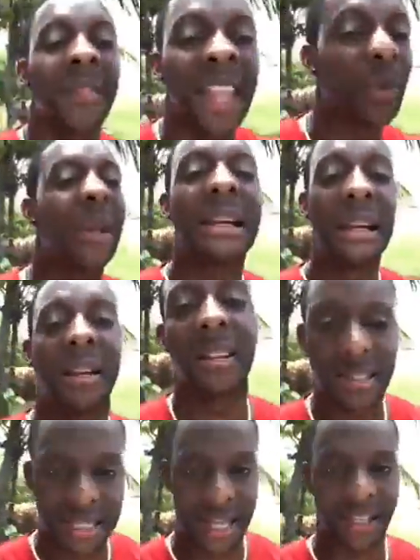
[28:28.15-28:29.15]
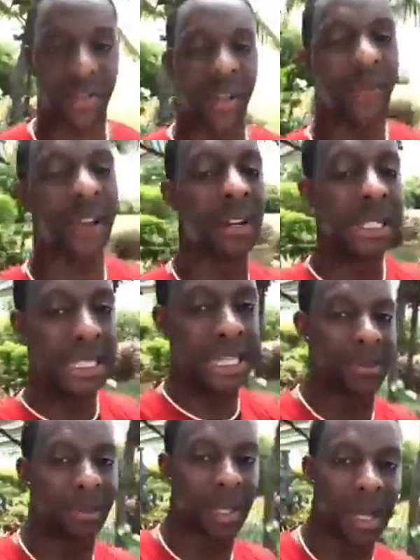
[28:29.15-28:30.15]
They really understand this on a very
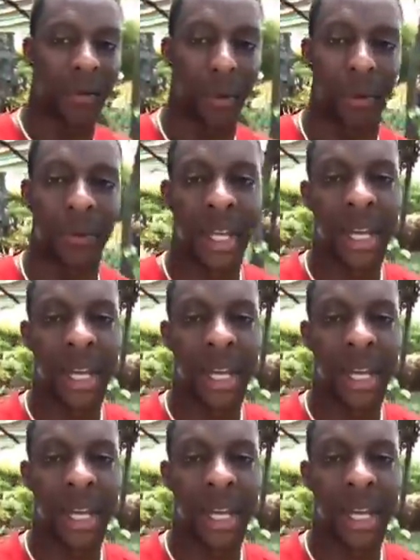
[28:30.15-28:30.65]
deep level.